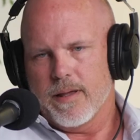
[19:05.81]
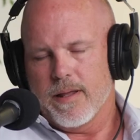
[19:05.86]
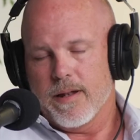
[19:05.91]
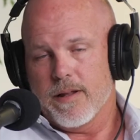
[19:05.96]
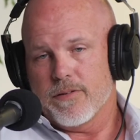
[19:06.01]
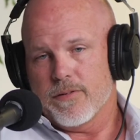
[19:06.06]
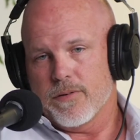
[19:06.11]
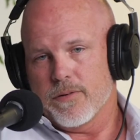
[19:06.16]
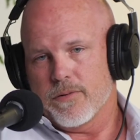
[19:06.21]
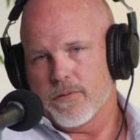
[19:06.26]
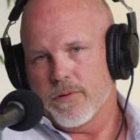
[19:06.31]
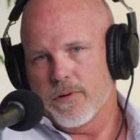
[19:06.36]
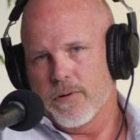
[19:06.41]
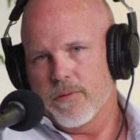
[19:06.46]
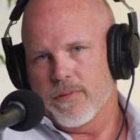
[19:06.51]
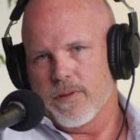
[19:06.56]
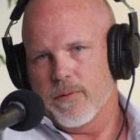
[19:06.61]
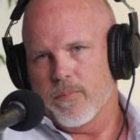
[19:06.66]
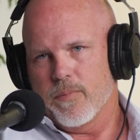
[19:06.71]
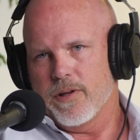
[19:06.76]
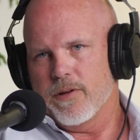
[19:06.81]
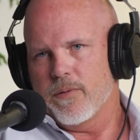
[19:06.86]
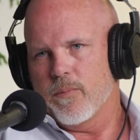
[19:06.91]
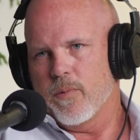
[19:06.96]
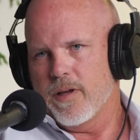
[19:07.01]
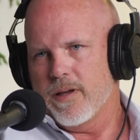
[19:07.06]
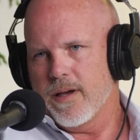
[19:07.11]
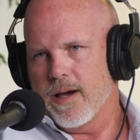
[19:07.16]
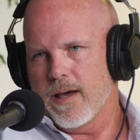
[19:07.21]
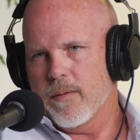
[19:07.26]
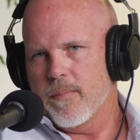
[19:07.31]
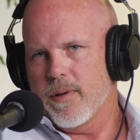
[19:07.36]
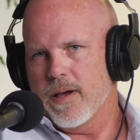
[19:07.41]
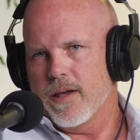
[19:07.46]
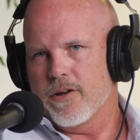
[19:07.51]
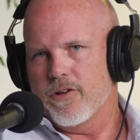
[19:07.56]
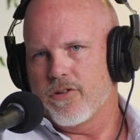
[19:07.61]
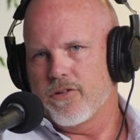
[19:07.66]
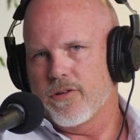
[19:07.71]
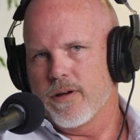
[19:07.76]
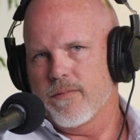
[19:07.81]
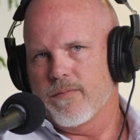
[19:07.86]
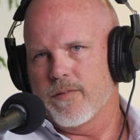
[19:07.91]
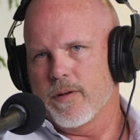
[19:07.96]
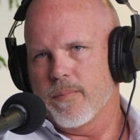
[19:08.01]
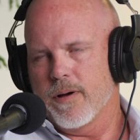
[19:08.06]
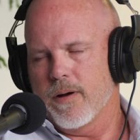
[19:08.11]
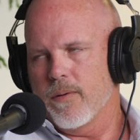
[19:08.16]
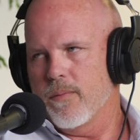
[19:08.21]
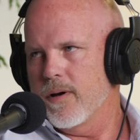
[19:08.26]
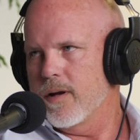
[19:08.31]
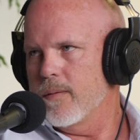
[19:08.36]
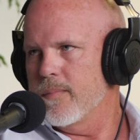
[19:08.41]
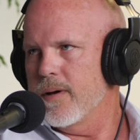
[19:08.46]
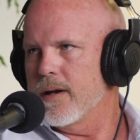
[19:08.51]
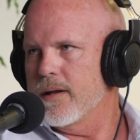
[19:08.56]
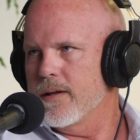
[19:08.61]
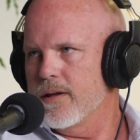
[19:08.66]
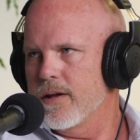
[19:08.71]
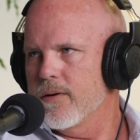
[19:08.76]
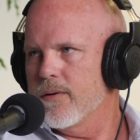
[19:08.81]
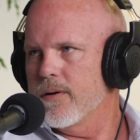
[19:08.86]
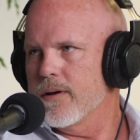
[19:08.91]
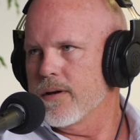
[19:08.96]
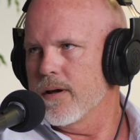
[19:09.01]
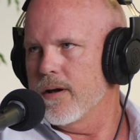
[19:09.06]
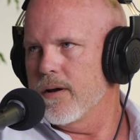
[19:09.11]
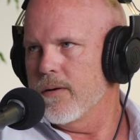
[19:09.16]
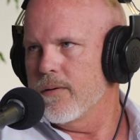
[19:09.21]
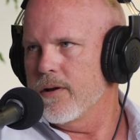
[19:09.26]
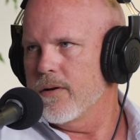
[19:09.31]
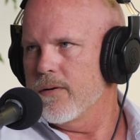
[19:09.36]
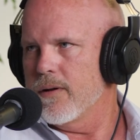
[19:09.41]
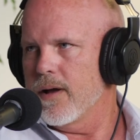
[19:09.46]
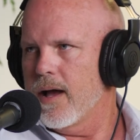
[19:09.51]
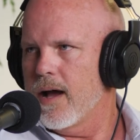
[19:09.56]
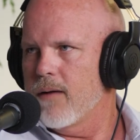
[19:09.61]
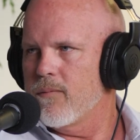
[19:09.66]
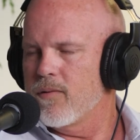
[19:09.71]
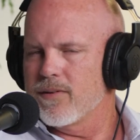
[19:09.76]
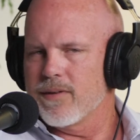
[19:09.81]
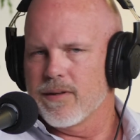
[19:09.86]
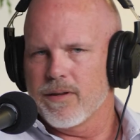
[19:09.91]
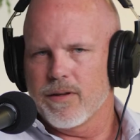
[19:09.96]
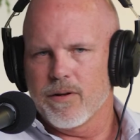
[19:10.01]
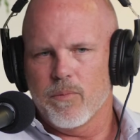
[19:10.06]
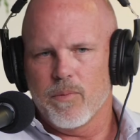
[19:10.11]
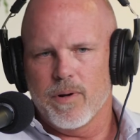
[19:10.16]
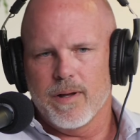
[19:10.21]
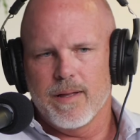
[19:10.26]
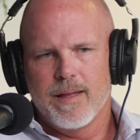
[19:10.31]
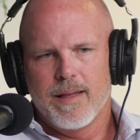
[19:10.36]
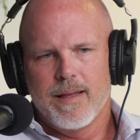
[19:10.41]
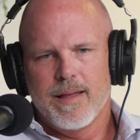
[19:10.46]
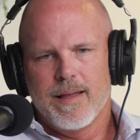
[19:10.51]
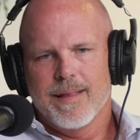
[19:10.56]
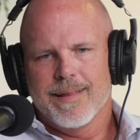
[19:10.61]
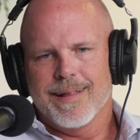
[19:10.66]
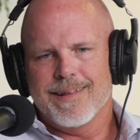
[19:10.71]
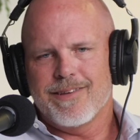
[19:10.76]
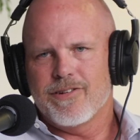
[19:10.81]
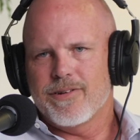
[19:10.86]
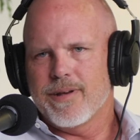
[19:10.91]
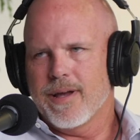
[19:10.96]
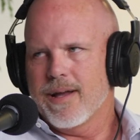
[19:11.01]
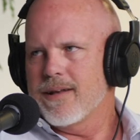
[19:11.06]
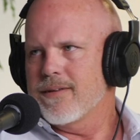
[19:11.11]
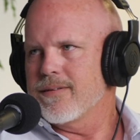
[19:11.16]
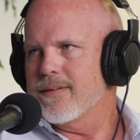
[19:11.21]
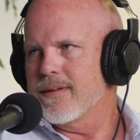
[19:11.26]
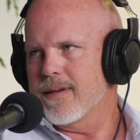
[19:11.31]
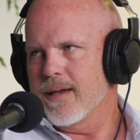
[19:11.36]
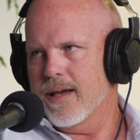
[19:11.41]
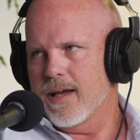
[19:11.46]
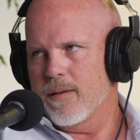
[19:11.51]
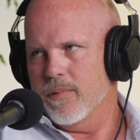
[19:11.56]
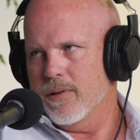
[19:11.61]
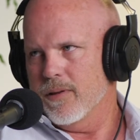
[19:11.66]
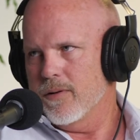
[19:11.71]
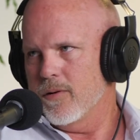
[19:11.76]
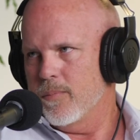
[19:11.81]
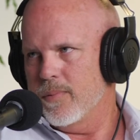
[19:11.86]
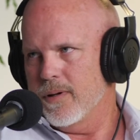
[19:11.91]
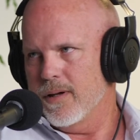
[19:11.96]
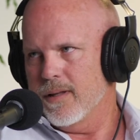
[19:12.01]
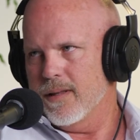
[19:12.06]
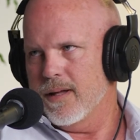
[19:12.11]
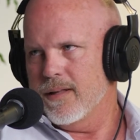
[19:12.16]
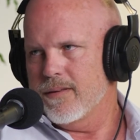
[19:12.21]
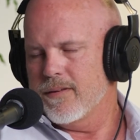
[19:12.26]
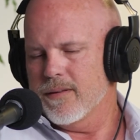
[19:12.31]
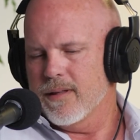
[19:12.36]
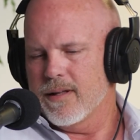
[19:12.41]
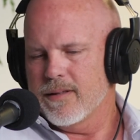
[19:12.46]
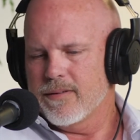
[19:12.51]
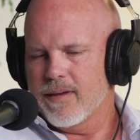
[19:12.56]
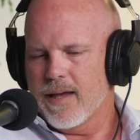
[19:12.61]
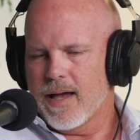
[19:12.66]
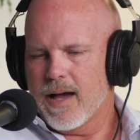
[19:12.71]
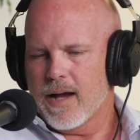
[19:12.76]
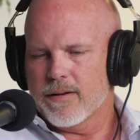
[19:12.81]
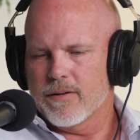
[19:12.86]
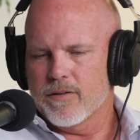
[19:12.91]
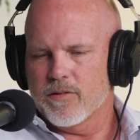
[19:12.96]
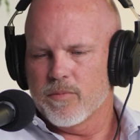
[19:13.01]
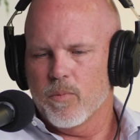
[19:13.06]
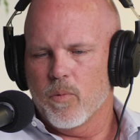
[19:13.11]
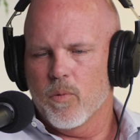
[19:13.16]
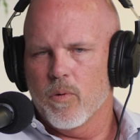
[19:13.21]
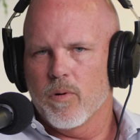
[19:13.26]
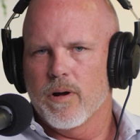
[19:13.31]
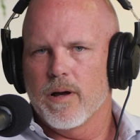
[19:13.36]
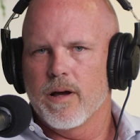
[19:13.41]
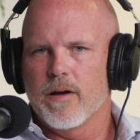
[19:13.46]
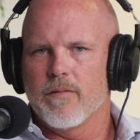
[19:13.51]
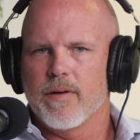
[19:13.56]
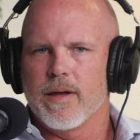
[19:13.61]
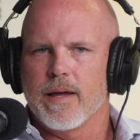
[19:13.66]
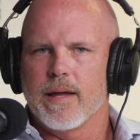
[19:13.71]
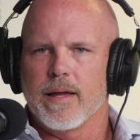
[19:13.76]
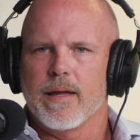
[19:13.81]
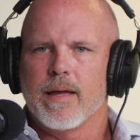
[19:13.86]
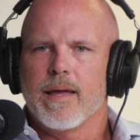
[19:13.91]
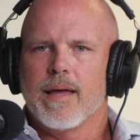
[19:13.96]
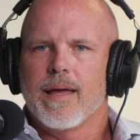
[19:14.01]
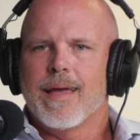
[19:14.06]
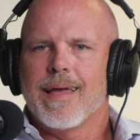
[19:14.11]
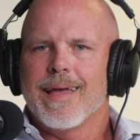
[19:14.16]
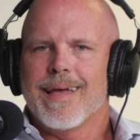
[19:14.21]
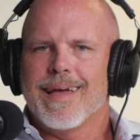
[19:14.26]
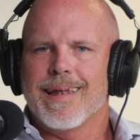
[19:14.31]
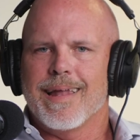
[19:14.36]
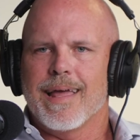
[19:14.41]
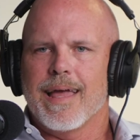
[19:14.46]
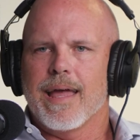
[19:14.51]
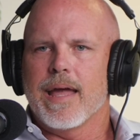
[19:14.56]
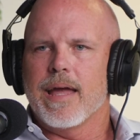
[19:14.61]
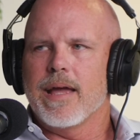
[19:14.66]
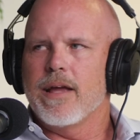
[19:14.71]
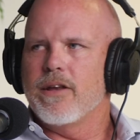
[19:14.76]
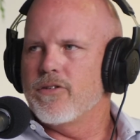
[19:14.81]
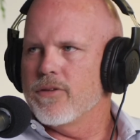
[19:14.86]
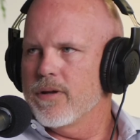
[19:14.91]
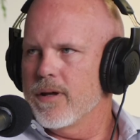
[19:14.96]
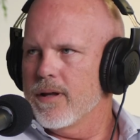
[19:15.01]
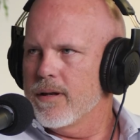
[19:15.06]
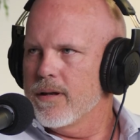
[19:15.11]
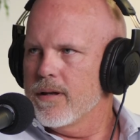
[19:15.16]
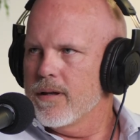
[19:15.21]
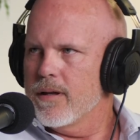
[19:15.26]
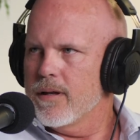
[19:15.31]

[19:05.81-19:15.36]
it's the truth, and we kind of made a shift about a year ago, year and a half. We said, what, let's change the game a little bit. Let's act as more of an agent.